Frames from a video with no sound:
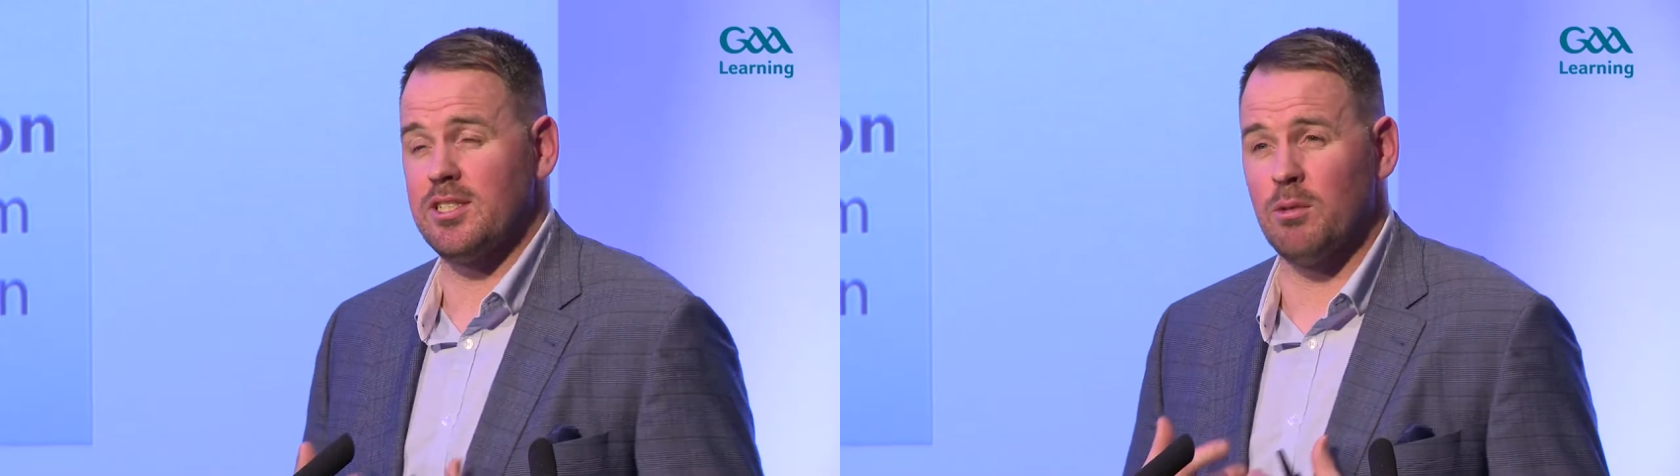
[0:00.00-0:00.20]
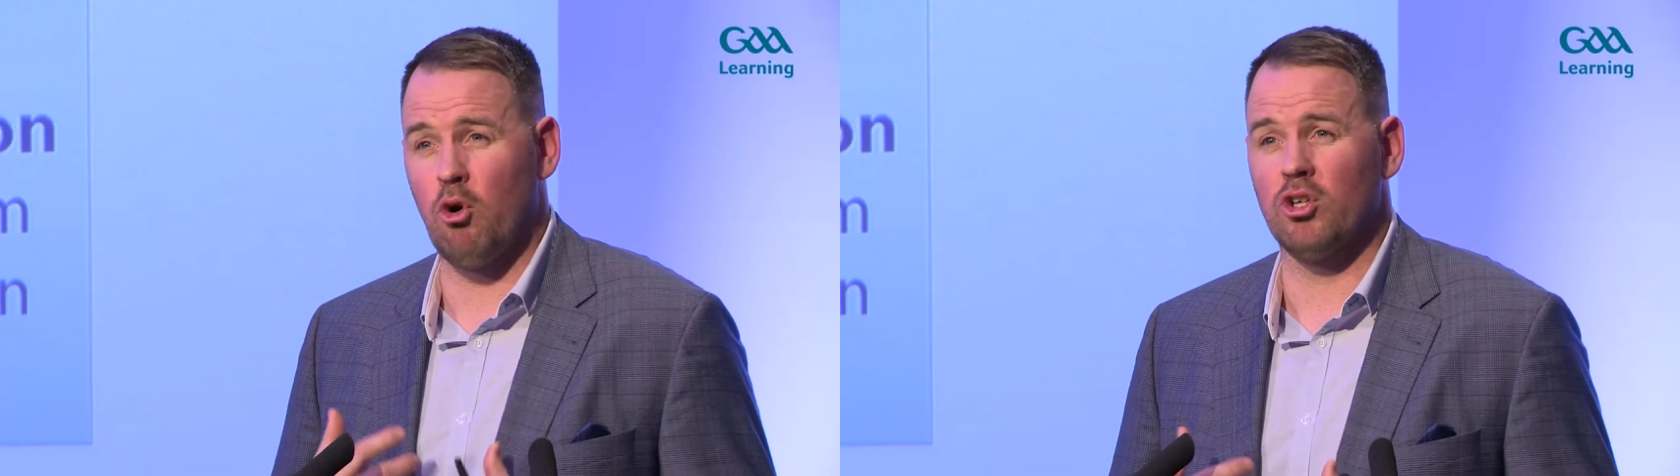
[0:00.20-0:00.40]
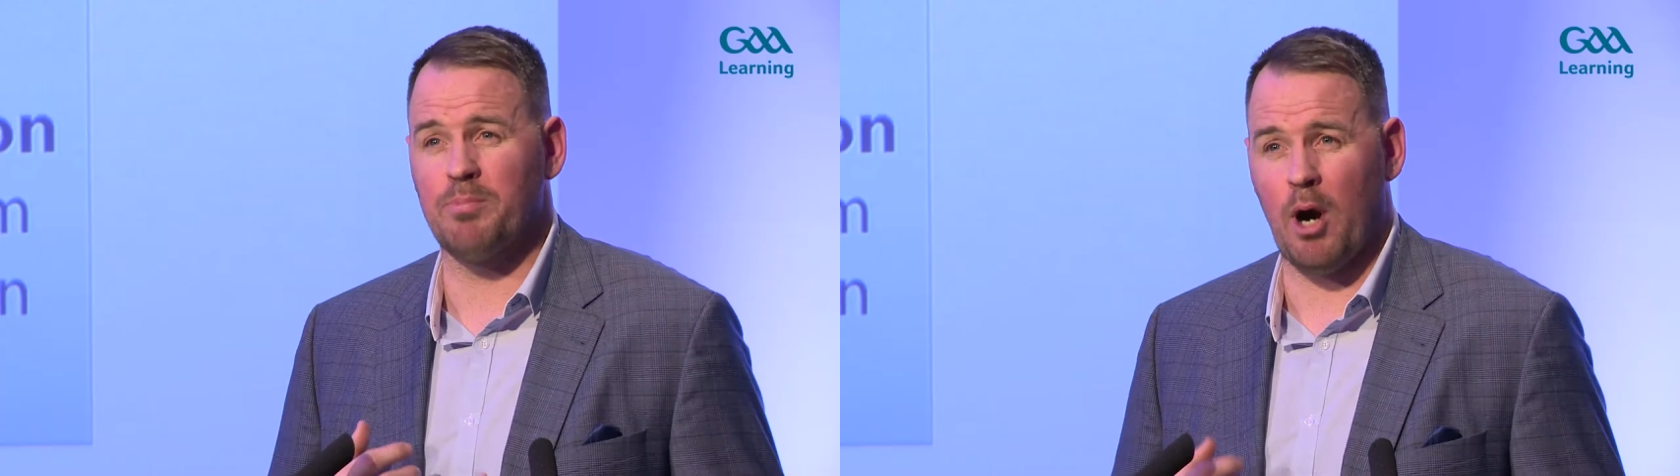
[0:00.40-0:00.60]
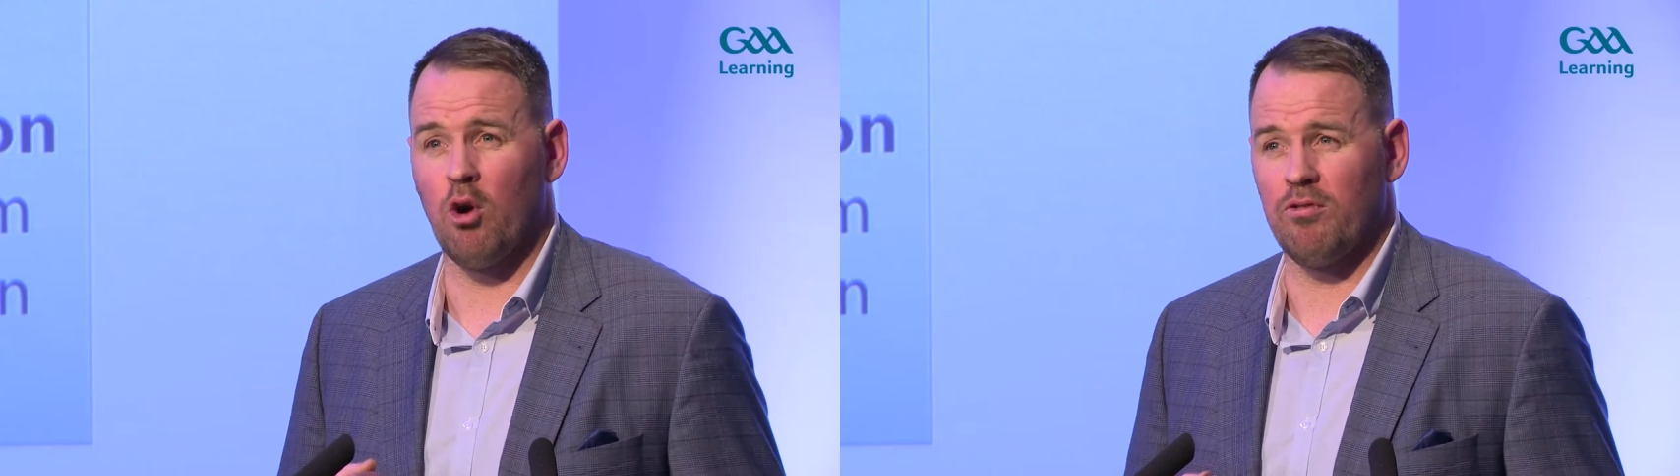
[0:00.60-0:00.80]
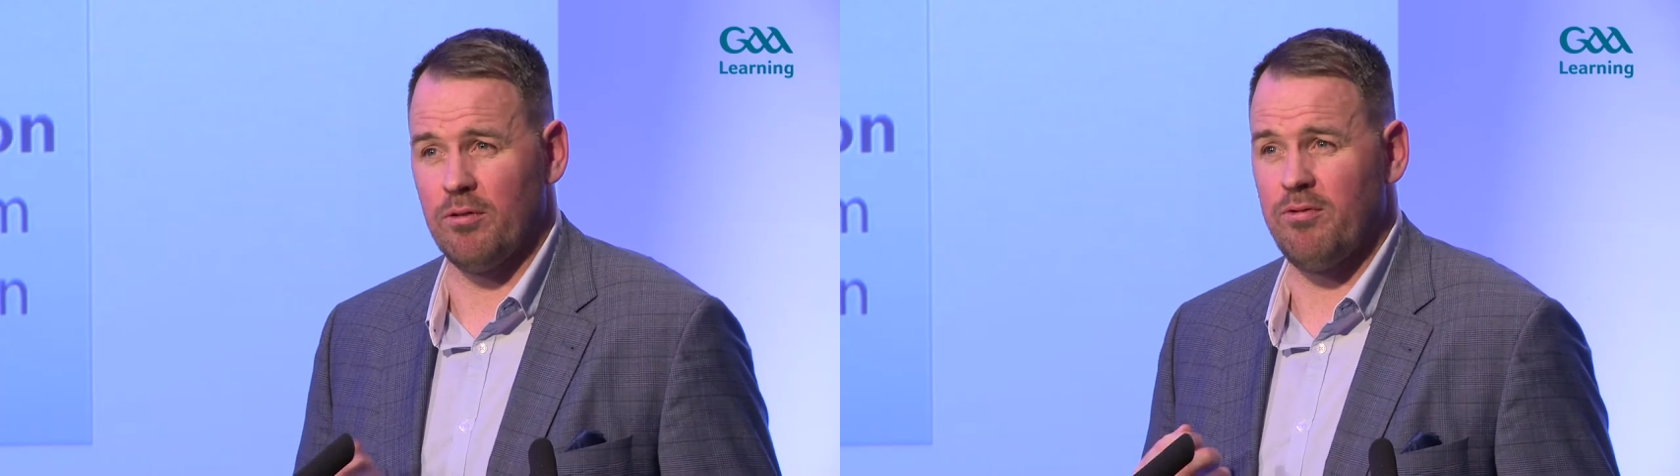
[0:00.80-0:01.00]
is the most
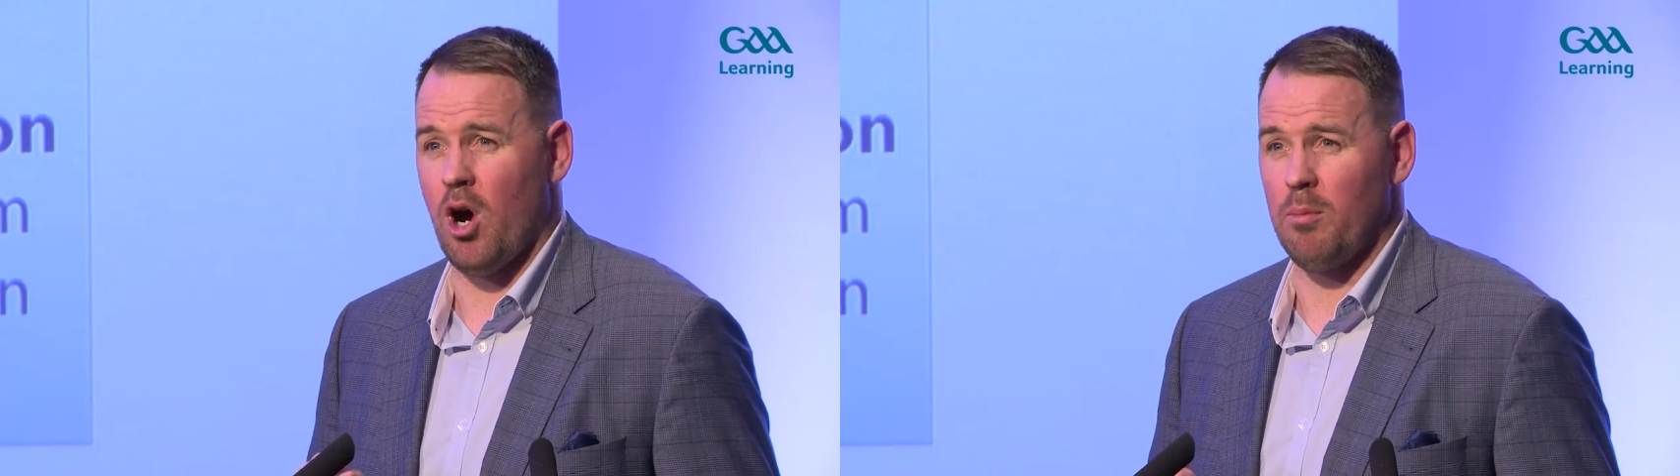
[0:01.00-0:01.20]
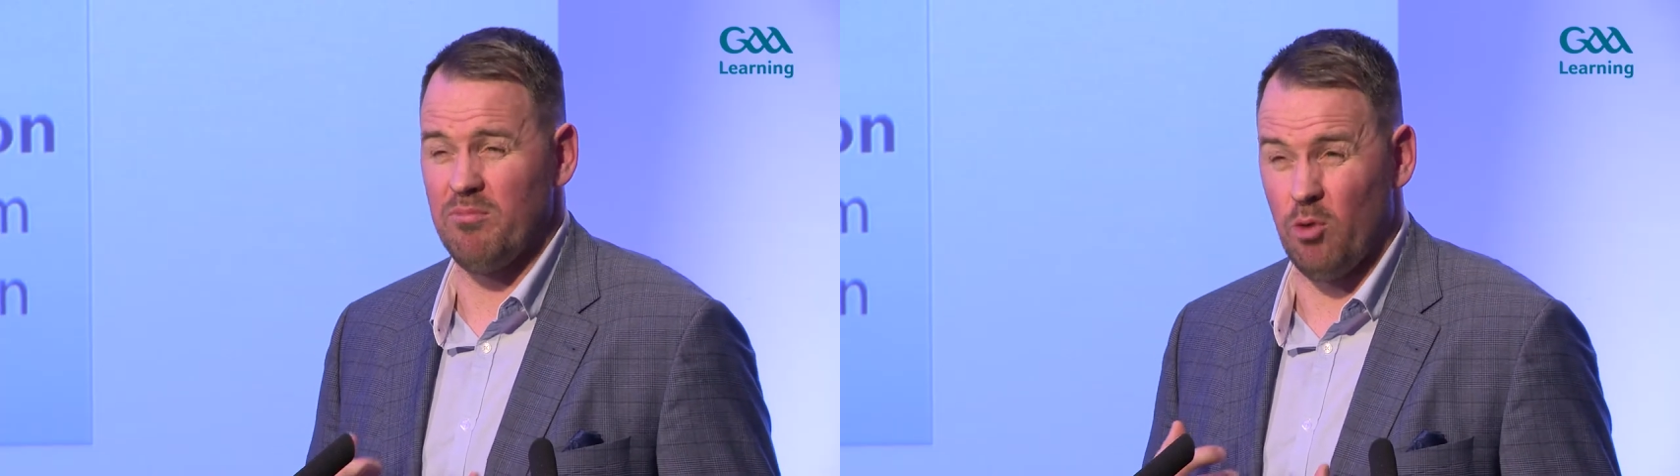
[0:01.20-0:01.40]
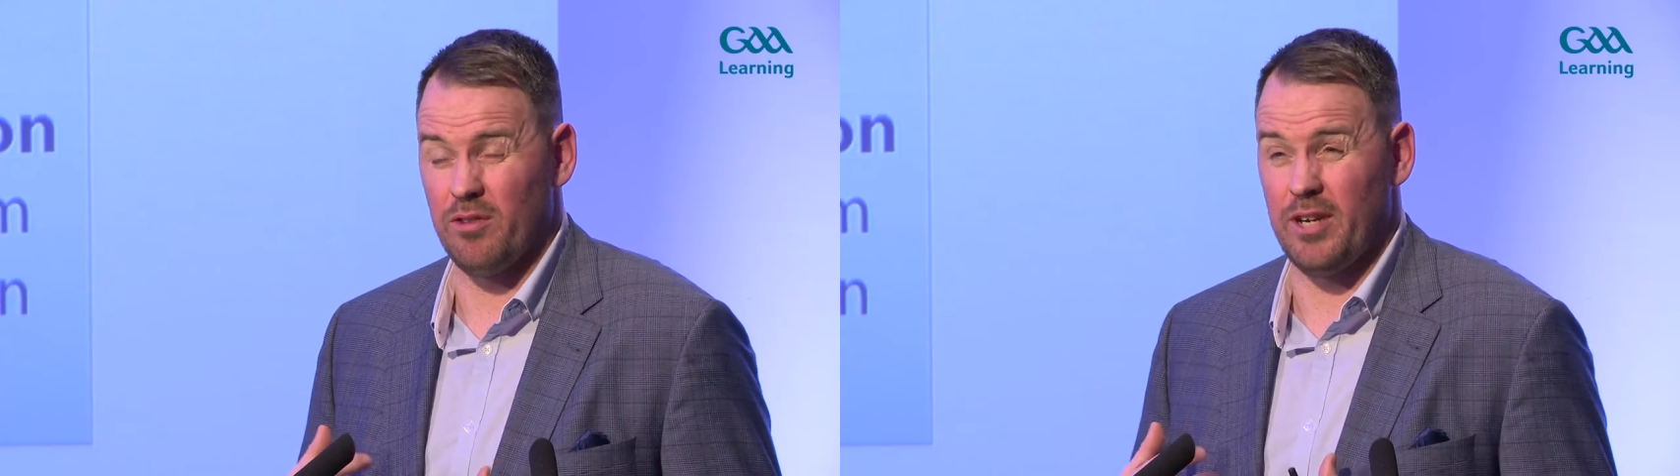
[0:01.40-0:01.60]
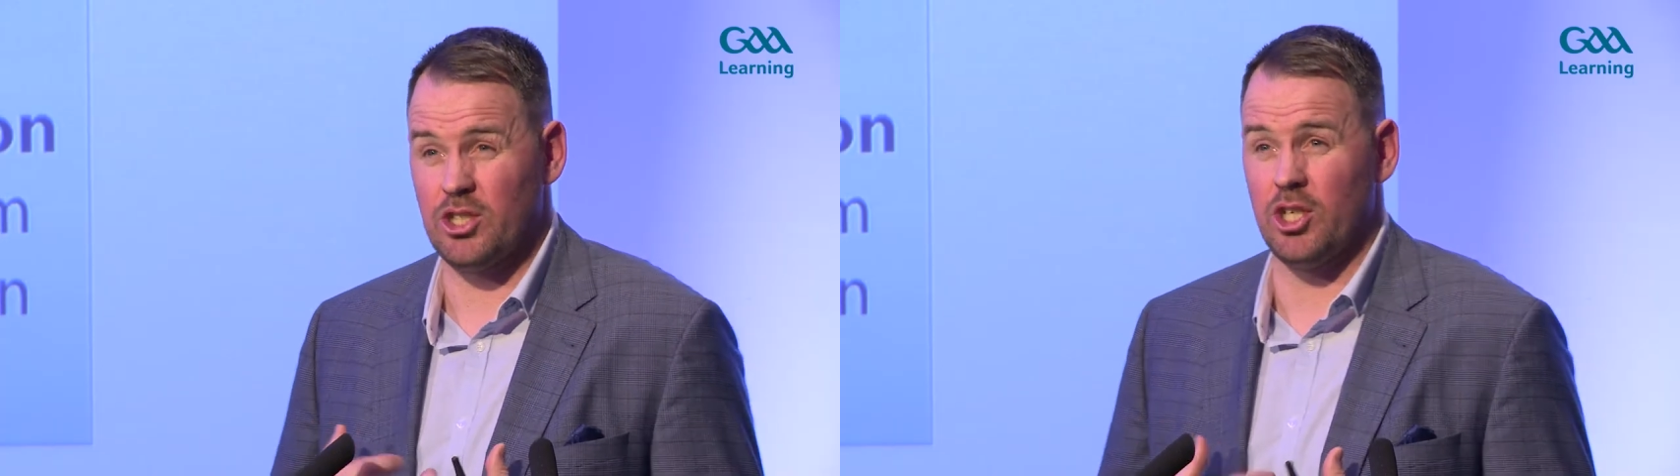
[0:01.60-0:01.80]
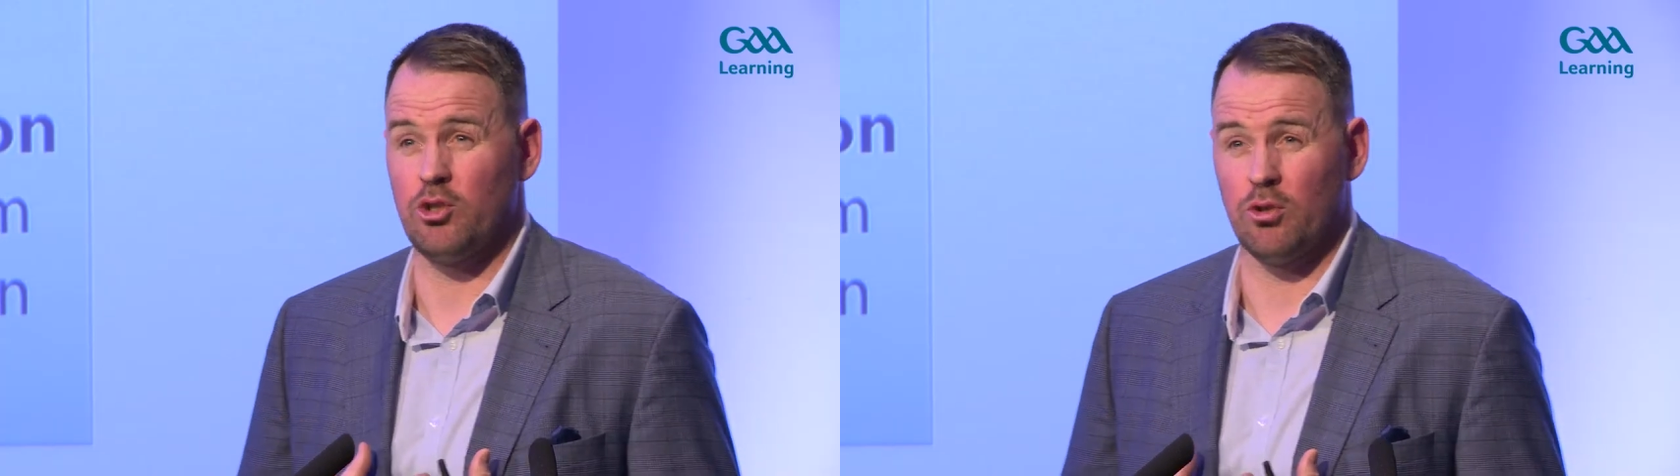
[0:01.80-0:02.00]
powerful form of
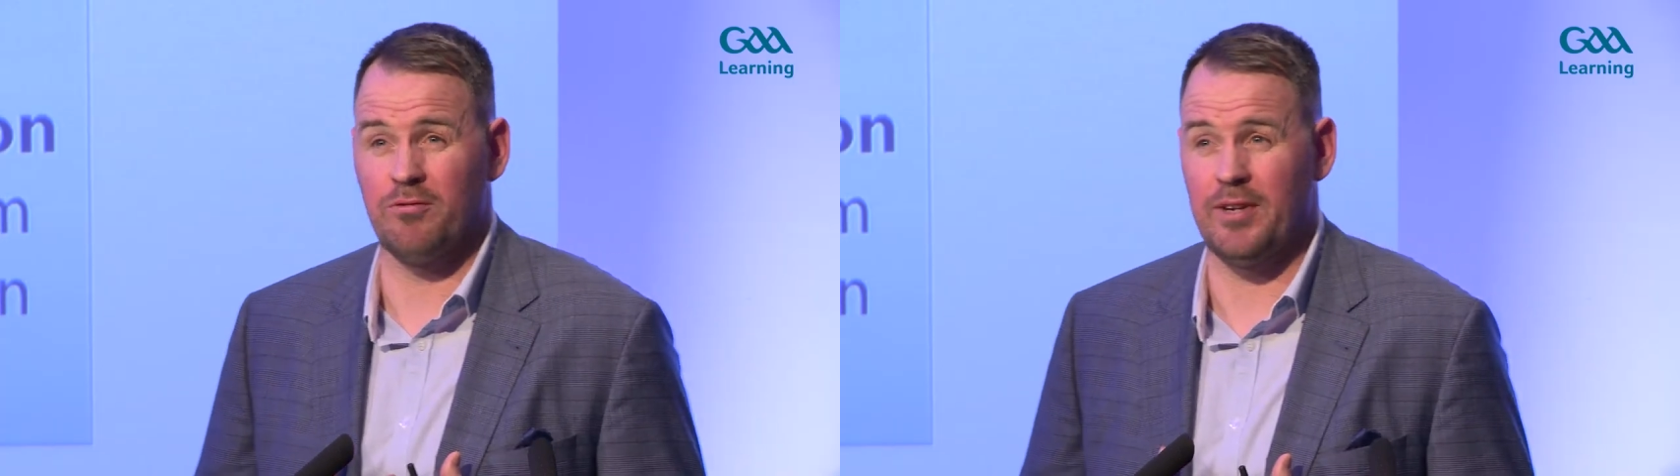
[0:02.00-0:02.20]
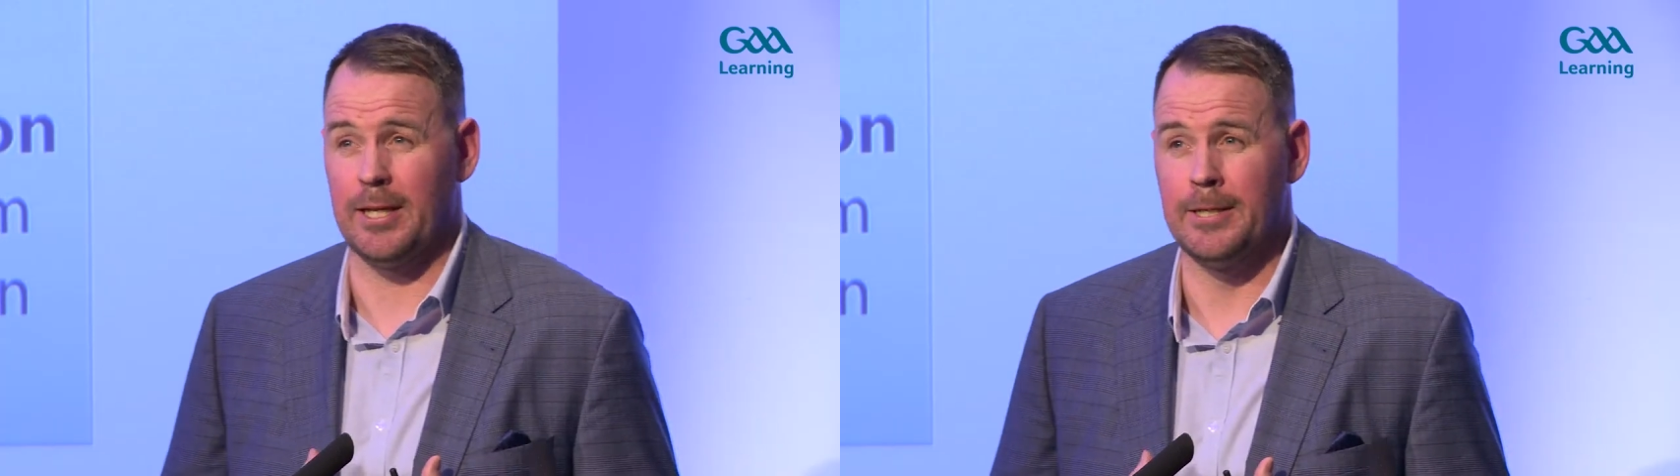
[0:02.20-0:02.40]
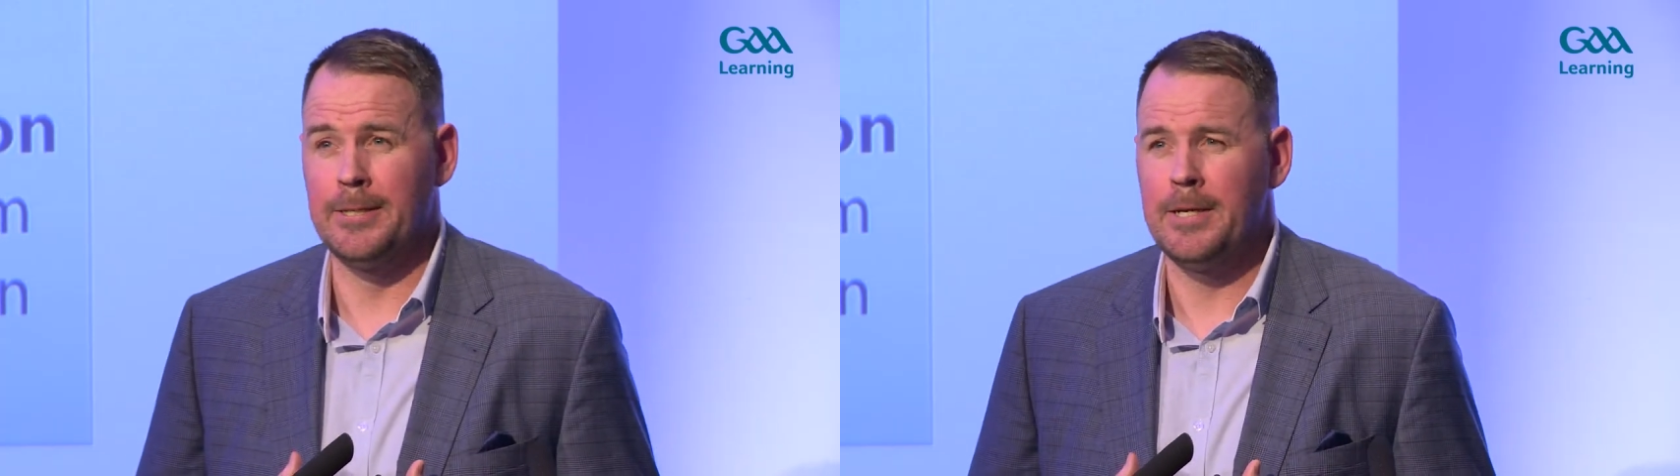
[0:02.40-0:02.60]
motivation that you can feel.